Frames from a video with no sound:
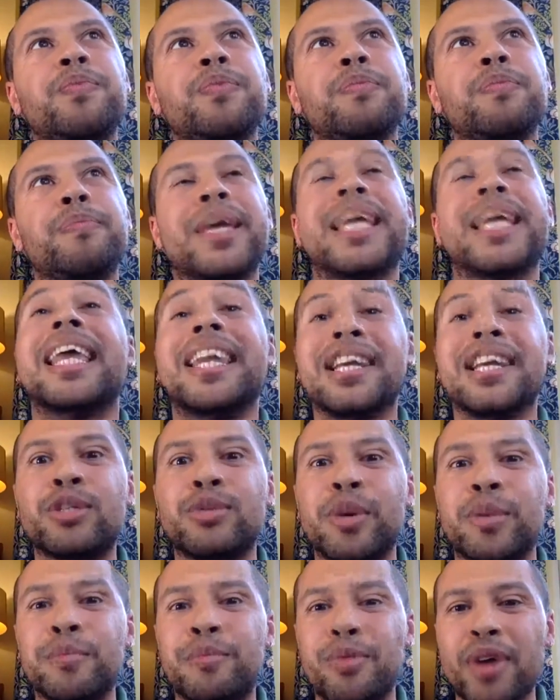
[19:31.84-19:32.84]
beginning
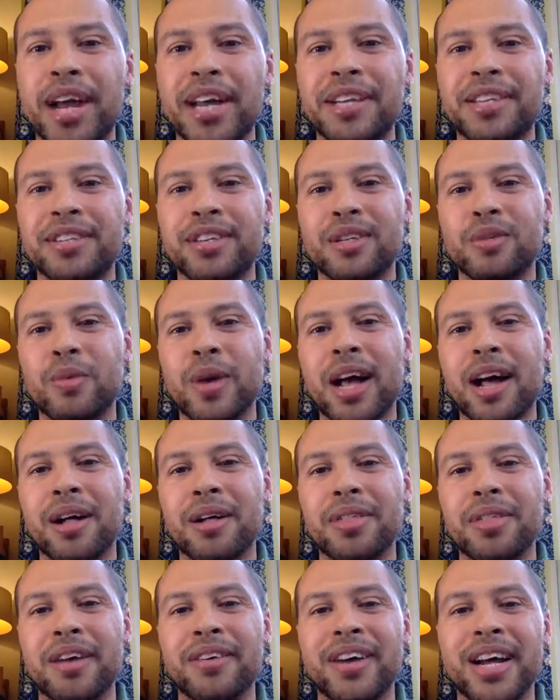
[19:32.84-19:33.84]
to embrace as well
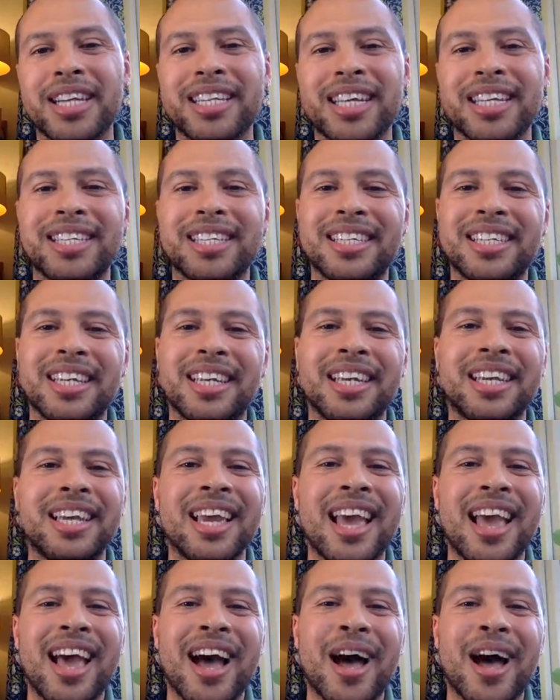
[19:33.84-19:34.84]
their identity,
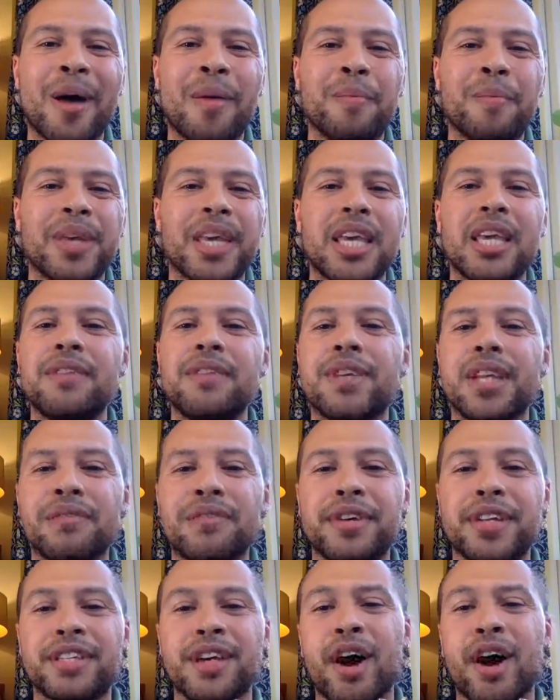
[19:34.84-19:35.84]
even if
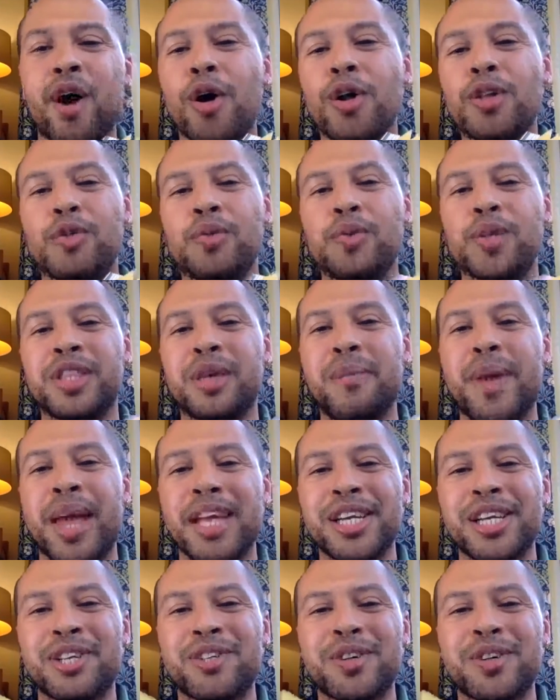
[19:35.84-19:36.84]
it's at odds with the
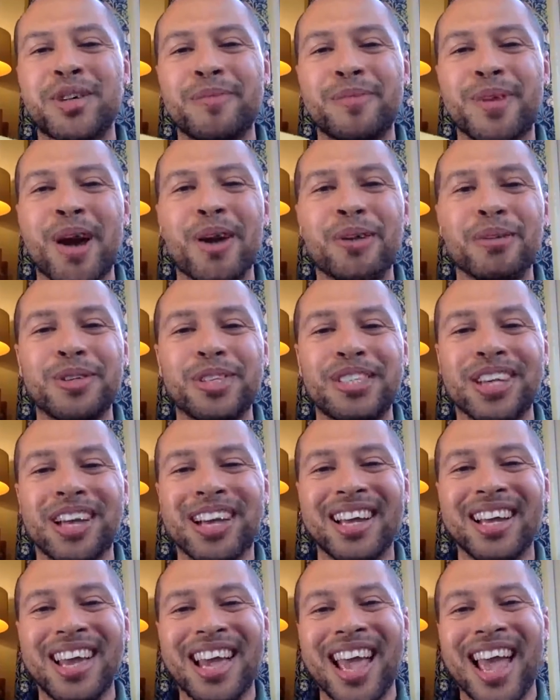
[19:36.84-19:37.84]
mainstream culture
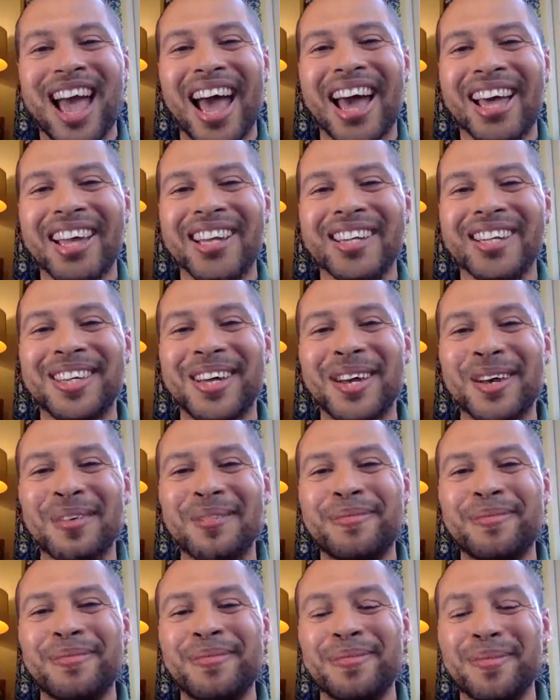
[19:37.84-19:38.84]

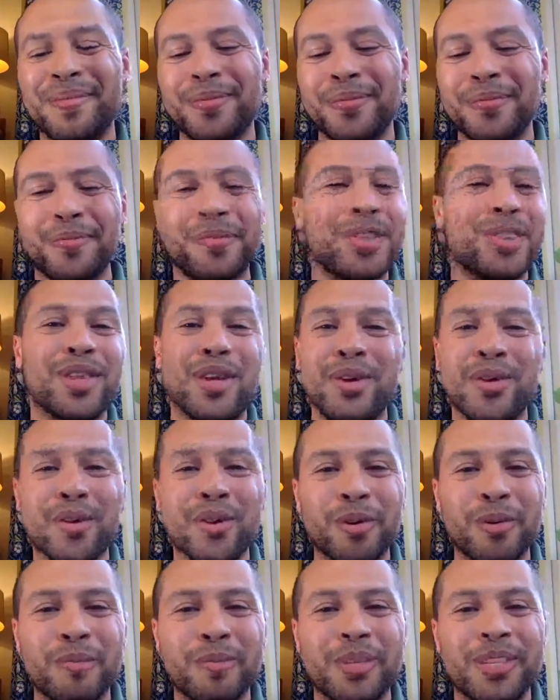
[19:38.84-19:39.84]
and with the
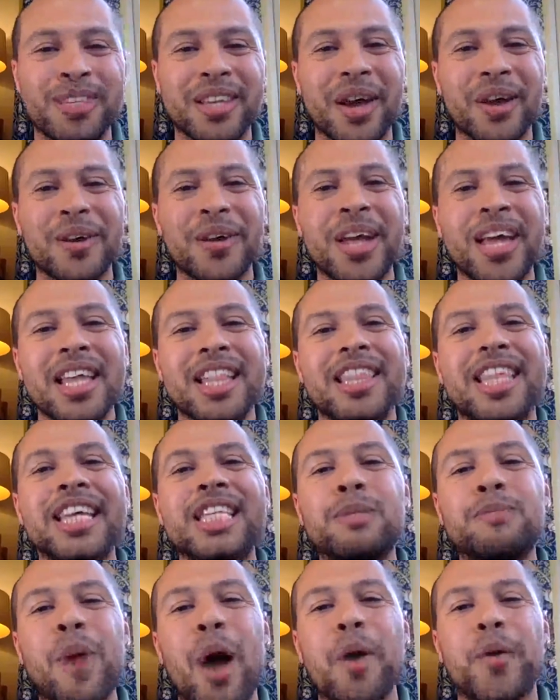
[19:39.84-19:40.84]
norms. So
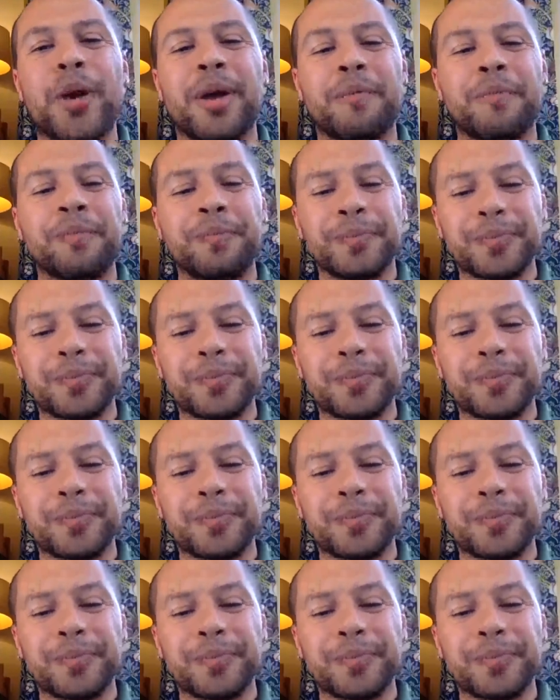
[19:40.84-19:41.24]
this poem